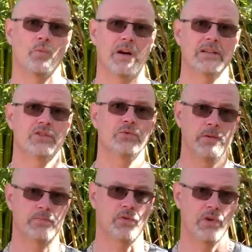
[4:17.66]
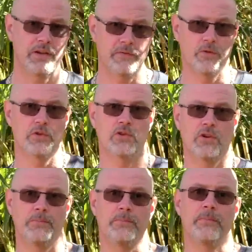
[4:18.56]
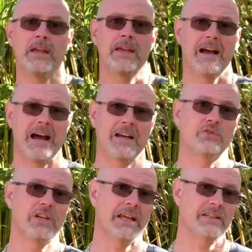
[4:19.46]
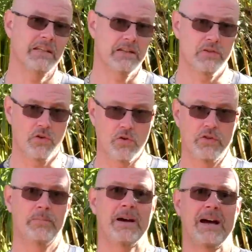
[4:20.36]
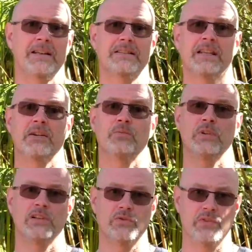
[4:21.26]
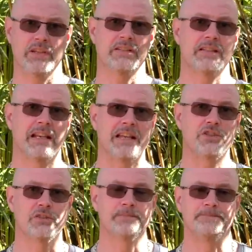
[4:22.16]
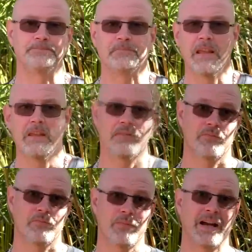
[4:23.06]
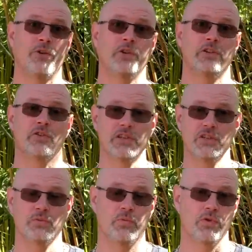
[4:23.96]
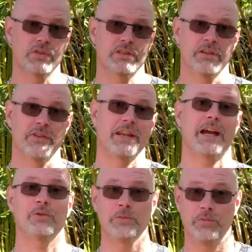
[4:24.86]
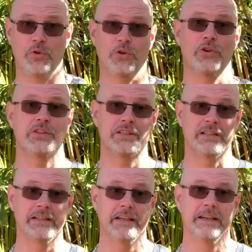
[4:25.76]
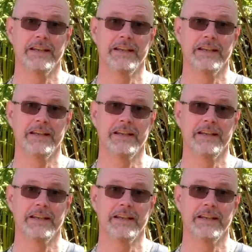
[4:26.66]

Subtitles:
While SuperPro and Fulcrum are donating all the parts and will do the installation, my only condition was that I report honestly